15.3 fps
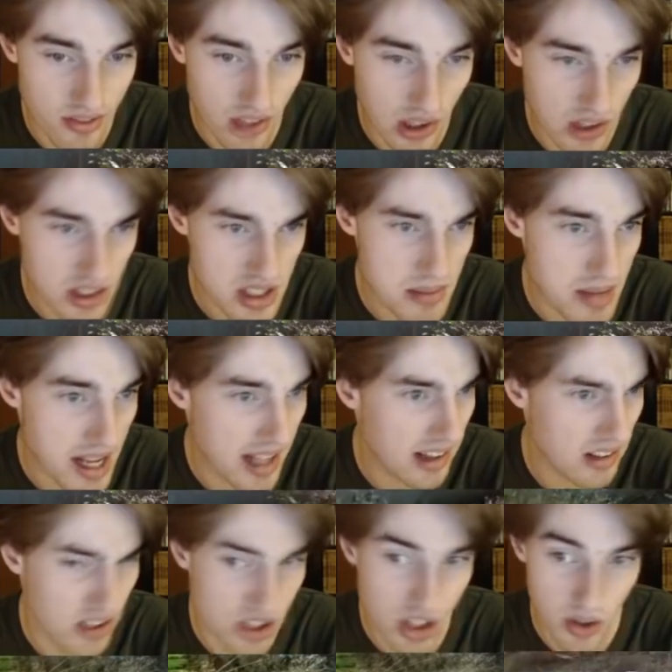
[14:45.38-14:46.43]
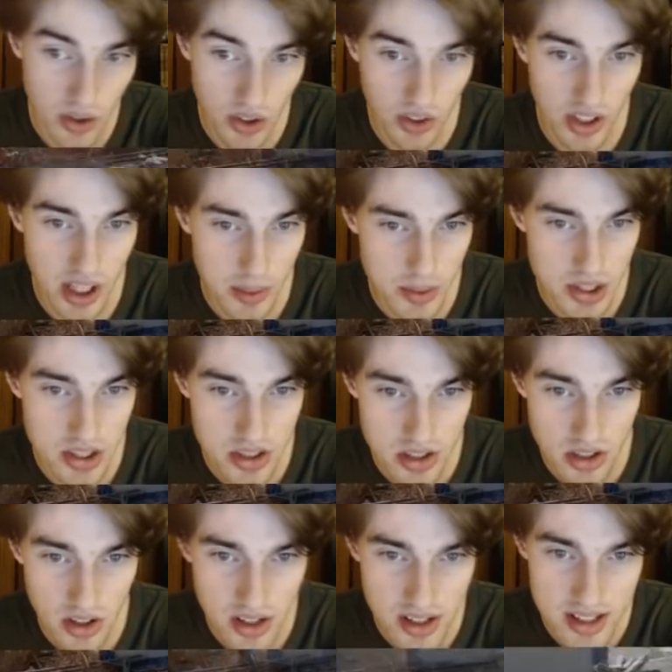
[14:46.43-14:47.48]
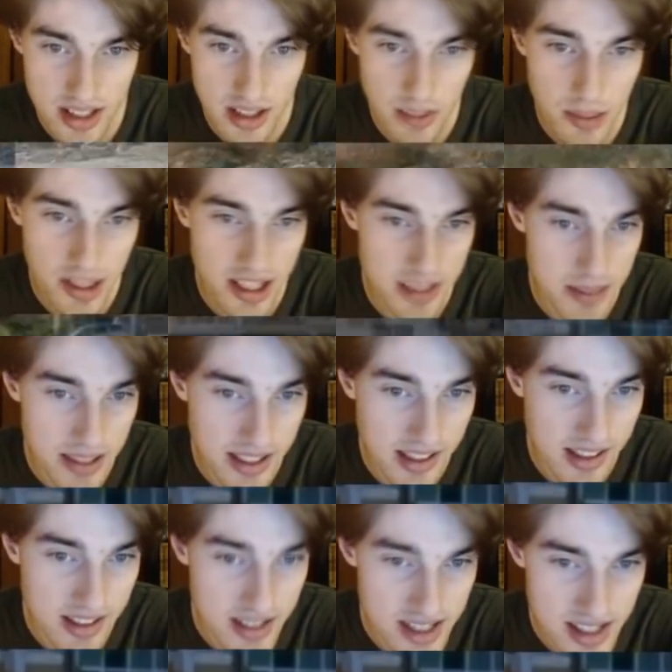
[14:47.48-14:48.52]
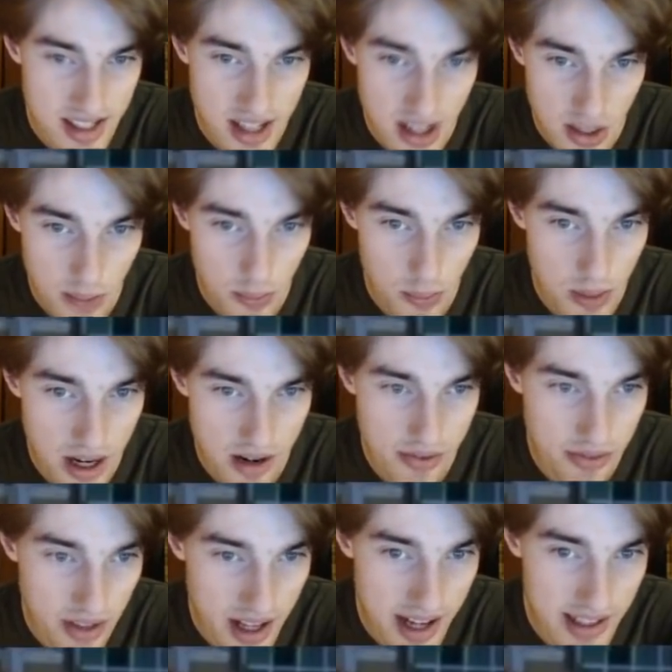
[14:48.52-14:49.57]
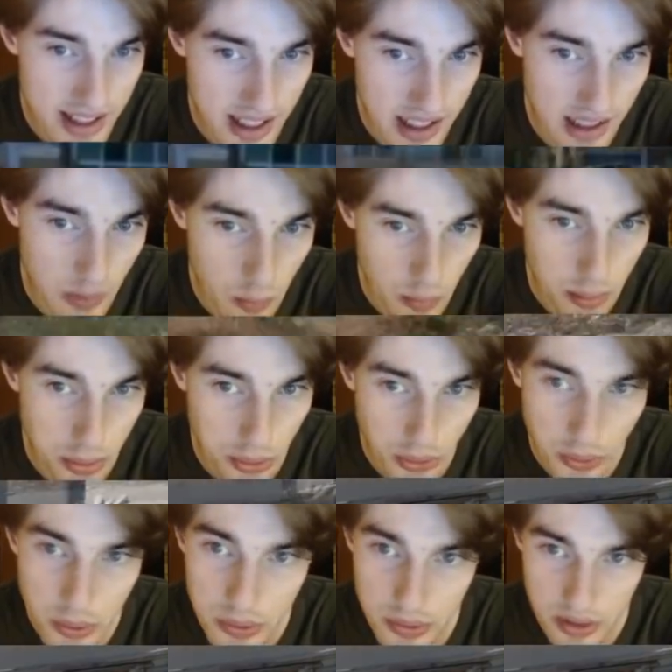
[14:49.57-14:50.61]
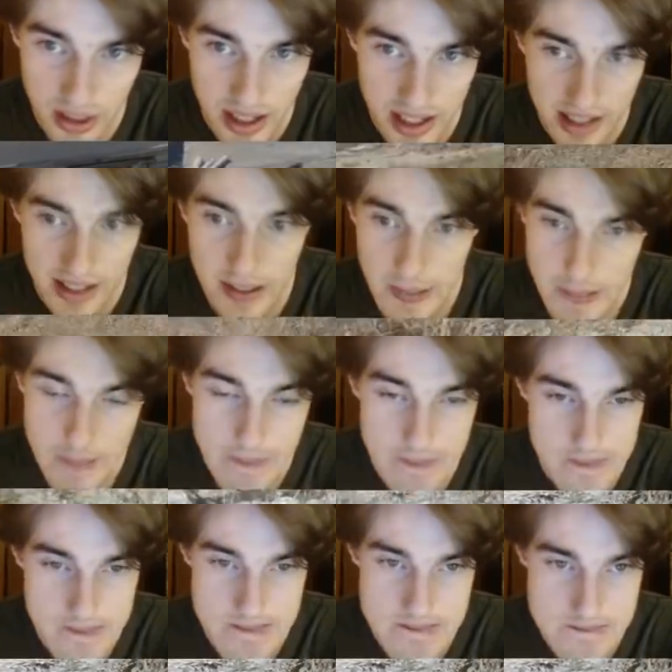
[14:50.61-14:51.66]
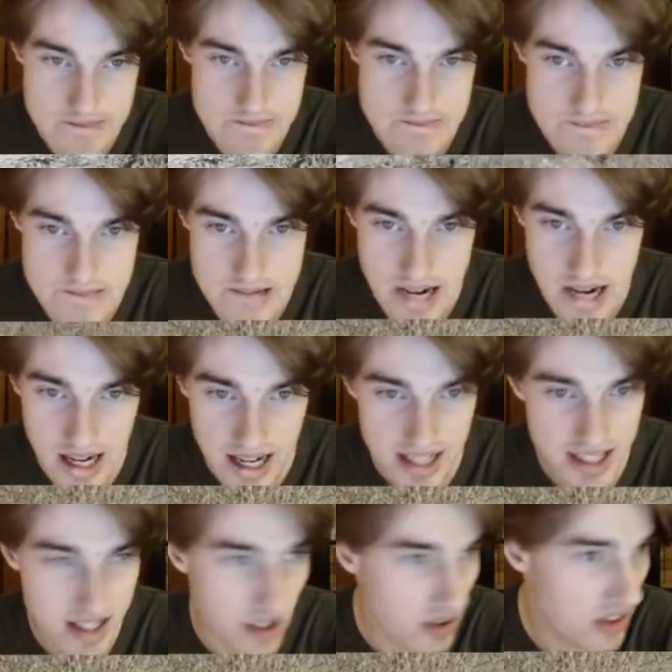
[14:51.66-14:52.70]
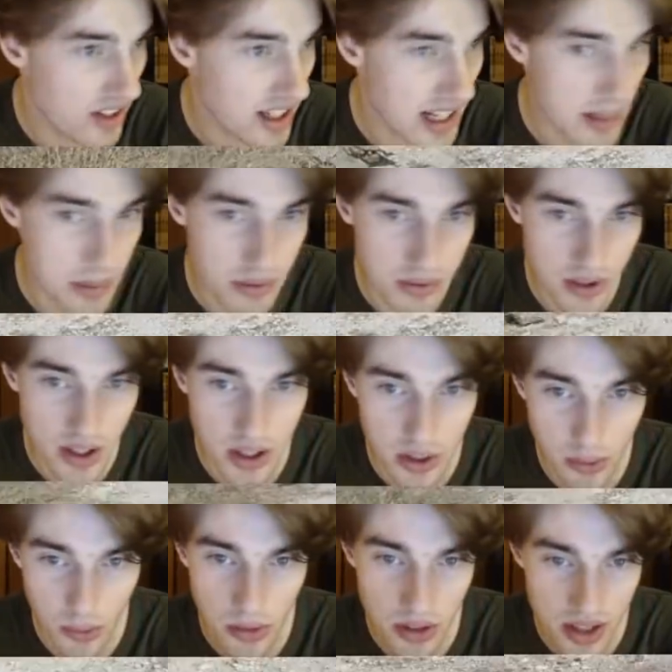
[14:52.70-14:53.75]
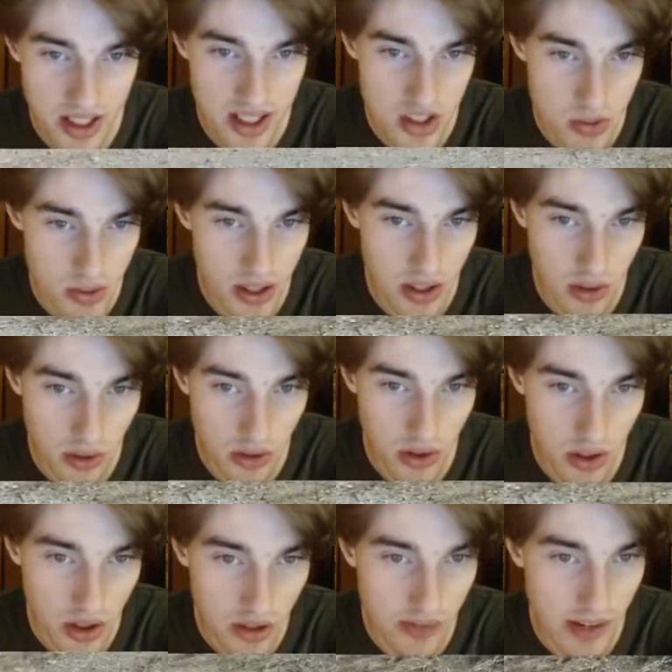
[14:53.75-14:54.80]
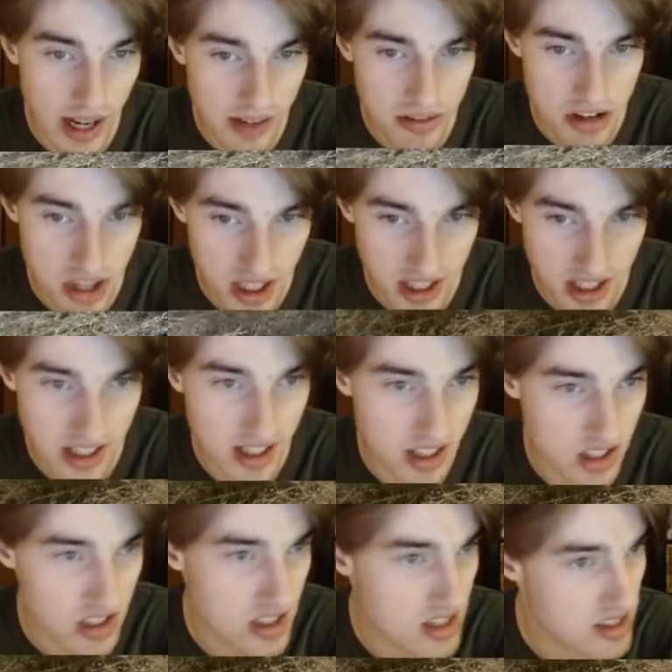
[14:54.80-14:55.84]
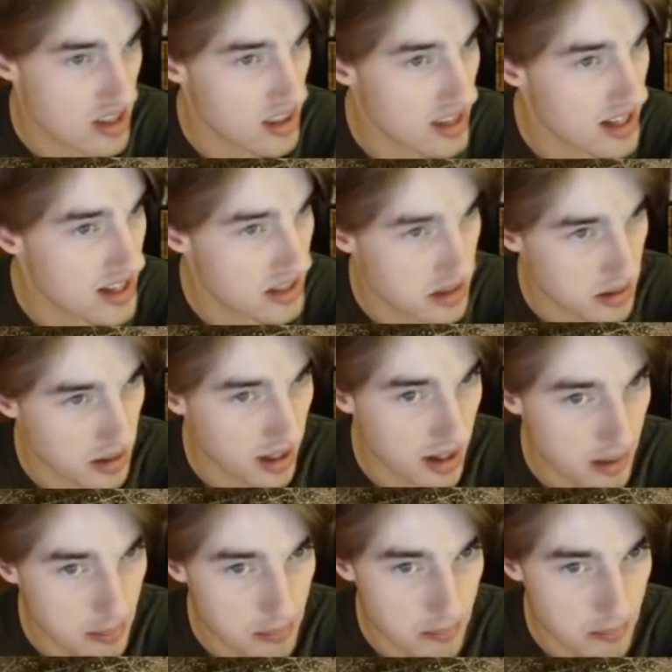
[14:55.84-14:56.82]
got some English going on here, which is not exactly what I expected to see. Red flag and a blue flag. I still think I prefer northern Israel over everything here, just because of these like